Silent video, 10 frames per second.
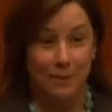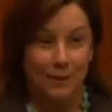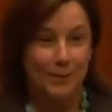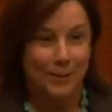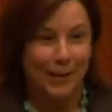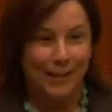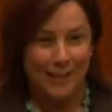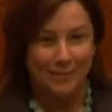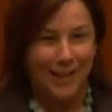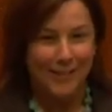what I was
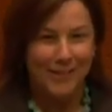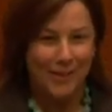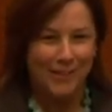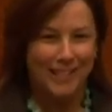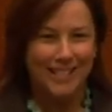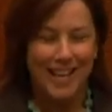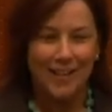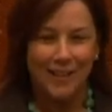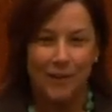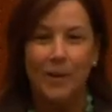talking about, so I'm going to tell
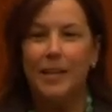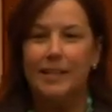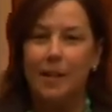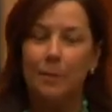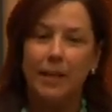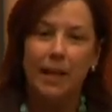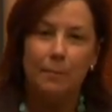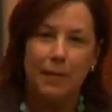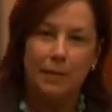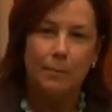you. Someone get
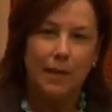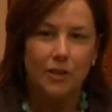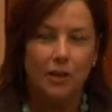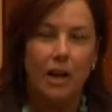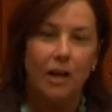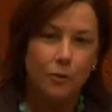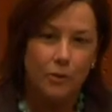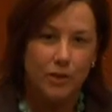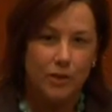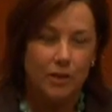me the budget. Our
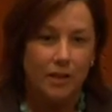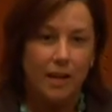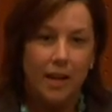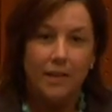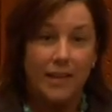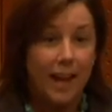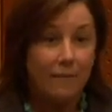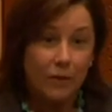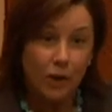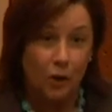tradition, the
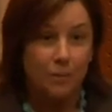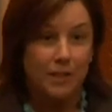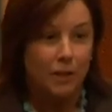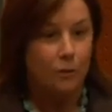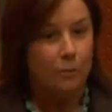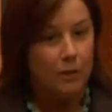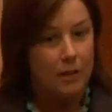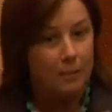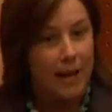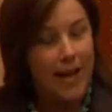envelopes that you put in
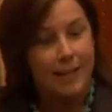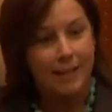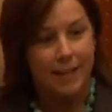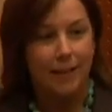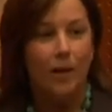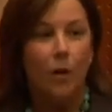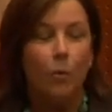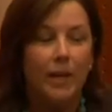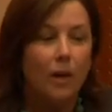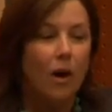the basket,
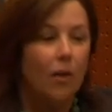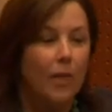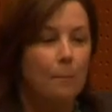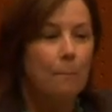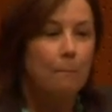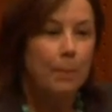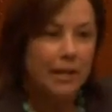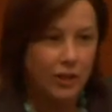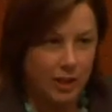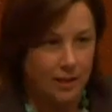we called them
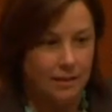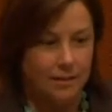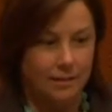budget